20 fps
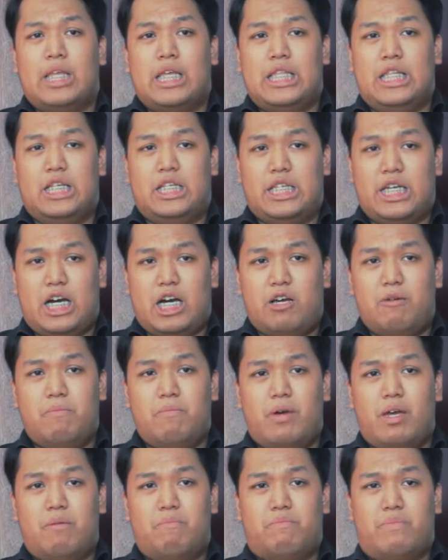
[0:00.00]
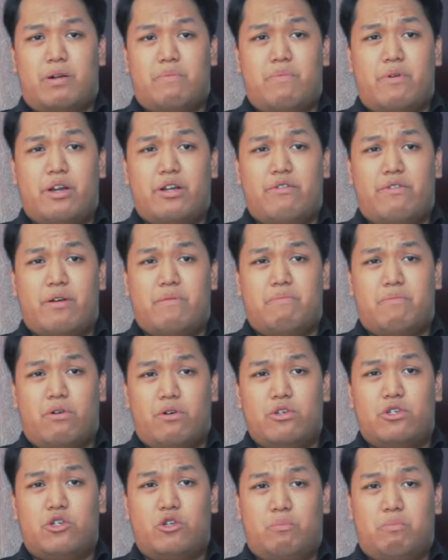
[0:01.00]
The time in preparing the
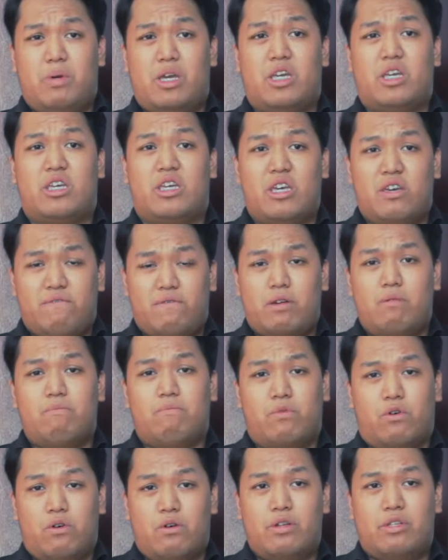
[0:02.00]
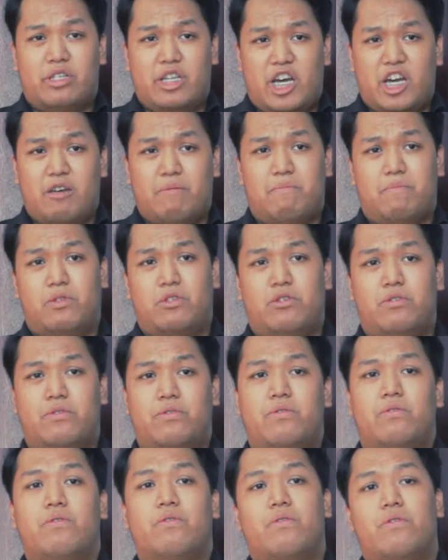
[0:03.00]
report should be given more time.
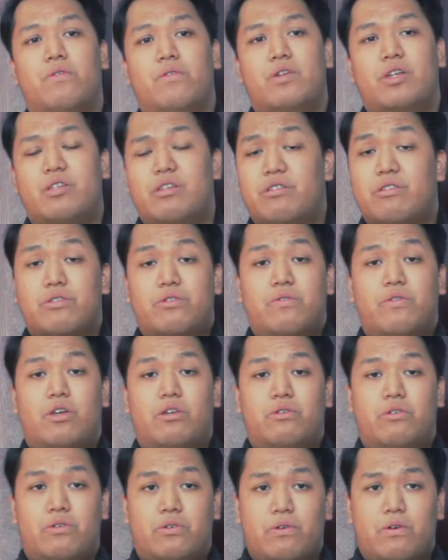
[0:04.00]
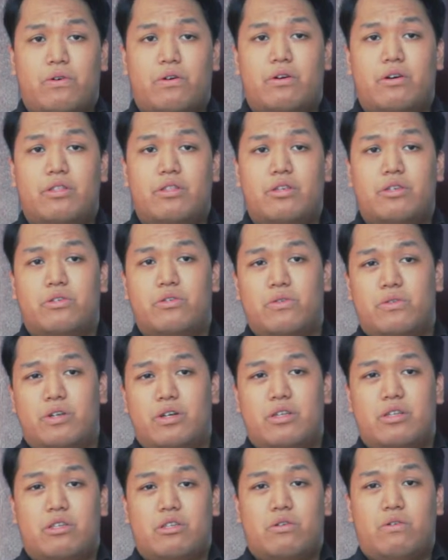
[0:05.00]
This is to ensure the
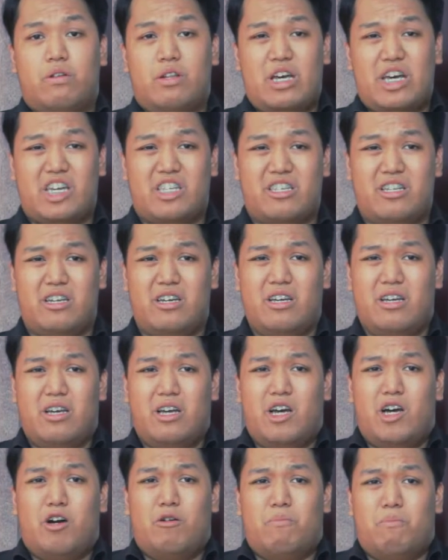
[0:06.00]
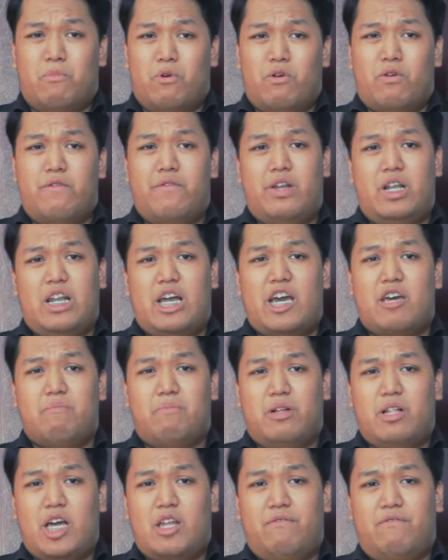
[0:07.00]
students collect more
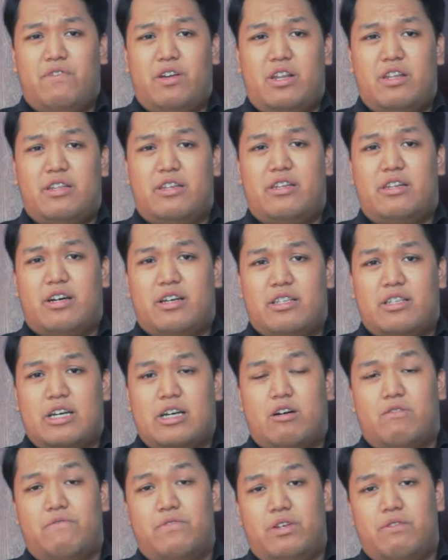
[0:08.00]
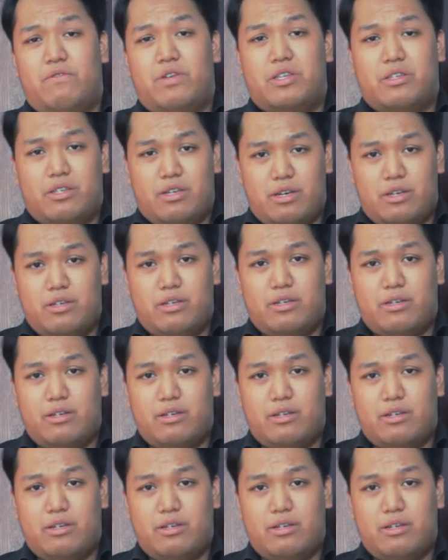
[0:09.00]
reliable and valid data of the research.